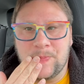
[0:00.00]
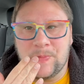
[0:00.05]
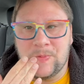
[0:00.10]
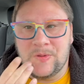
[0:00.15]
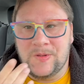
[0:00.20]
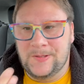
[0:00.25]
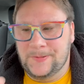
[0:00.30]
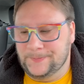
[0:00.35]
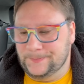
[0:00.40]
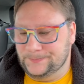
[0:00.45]

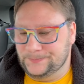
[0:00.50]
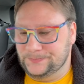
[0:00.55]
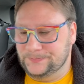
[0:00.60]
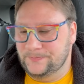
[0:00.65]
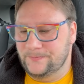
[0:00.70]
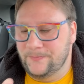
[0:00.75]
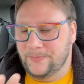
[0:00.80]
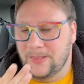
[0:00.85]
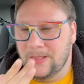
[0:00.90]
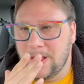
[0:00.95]
A
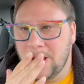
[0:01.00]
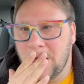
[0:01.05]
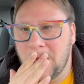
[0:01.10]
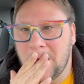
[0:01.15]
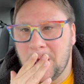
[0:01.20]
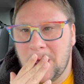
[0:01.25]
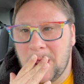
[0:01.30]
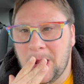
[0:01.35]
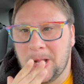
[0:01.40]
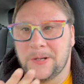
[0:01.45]

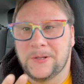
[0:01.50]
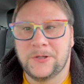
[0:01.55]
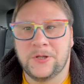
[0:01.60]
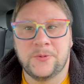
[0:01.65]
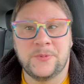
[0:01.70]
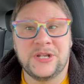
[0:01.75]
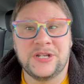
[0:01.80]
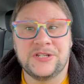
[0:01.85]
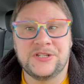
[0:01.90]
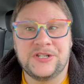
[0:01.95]
little
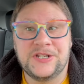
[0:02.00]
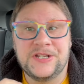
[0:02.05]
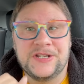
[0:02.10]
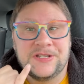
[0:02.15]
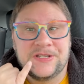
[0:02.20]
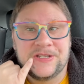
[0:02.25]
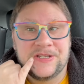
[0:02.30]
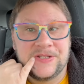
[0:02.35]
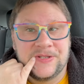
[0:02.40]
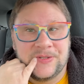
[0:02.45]
bit of
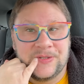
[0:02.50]
cheese.